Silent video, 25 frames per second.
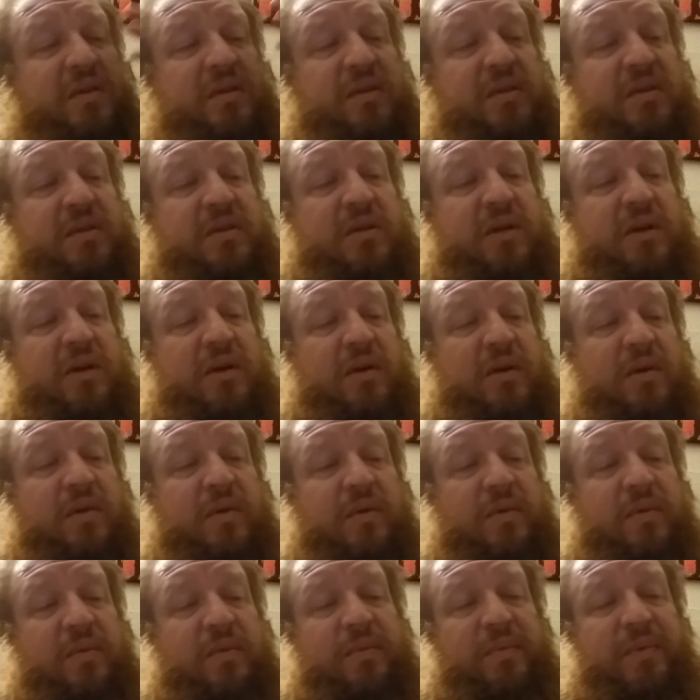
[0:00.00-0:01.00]

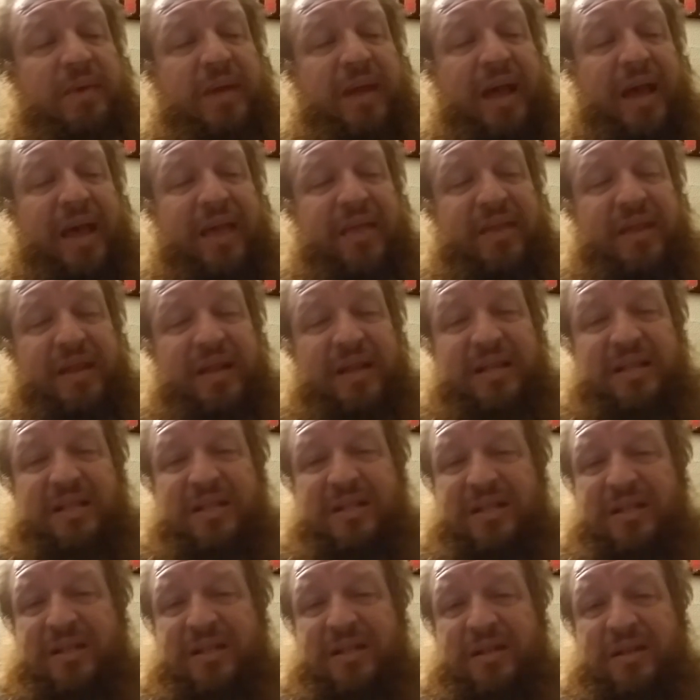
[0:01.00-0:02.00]
So yeah,
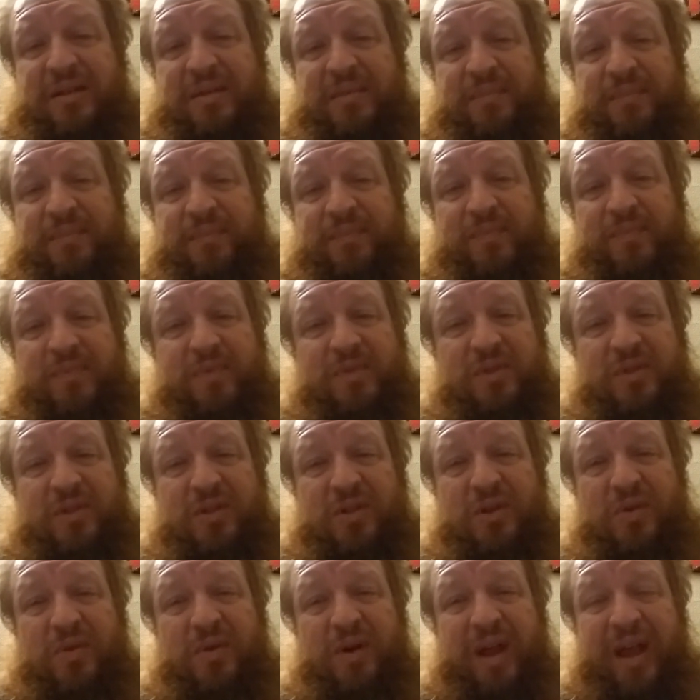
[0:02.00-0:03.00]
this
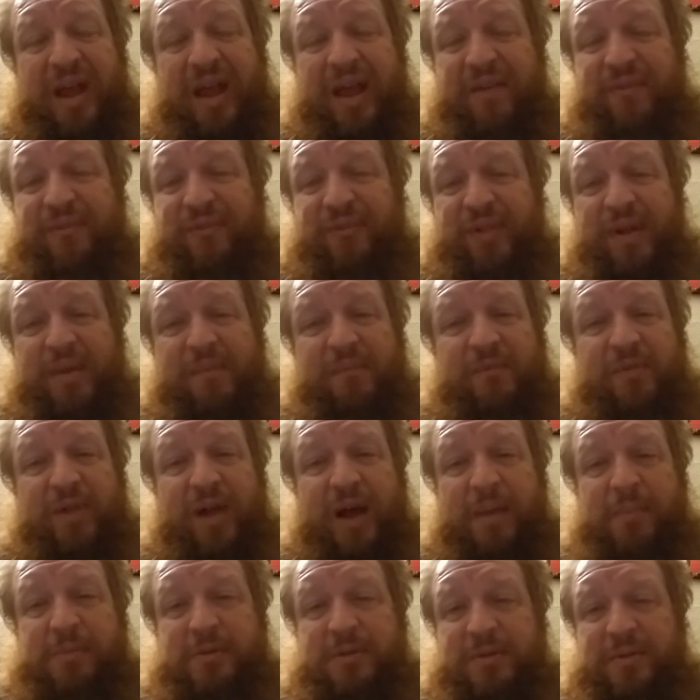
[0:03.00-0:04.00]
2.5
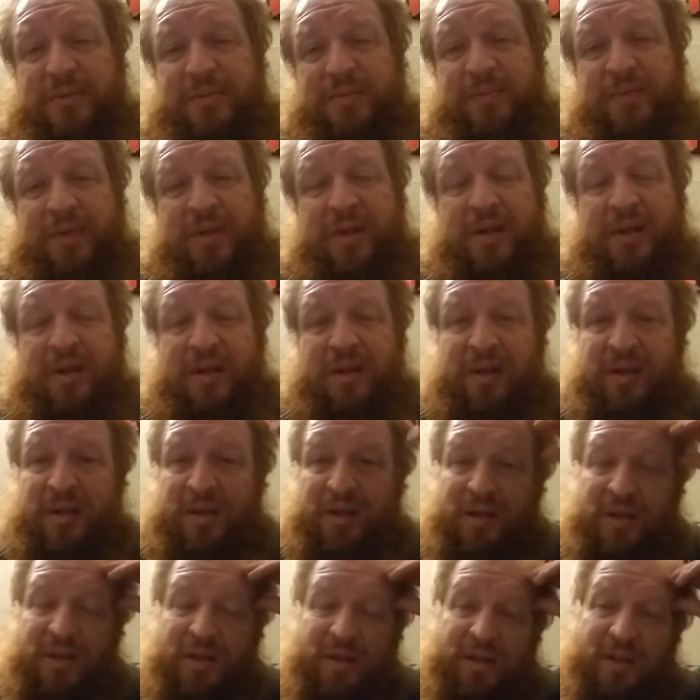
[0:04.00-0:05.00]
flip-flops.
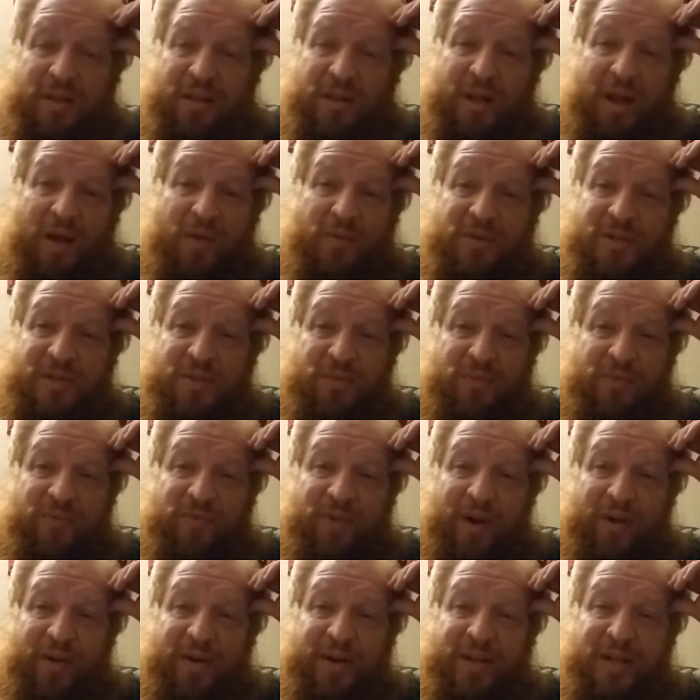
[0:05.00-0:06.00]
I was
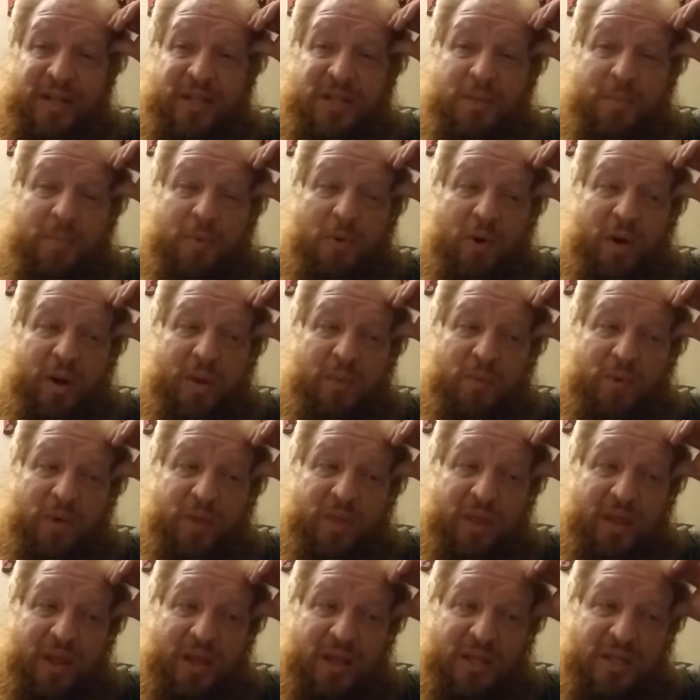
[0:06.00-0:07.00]
very disappointed
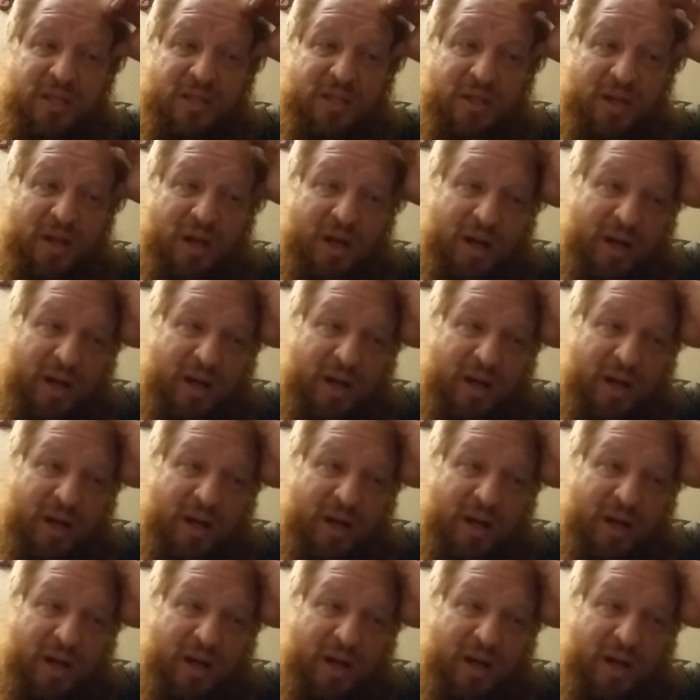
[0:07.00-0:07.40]
with this.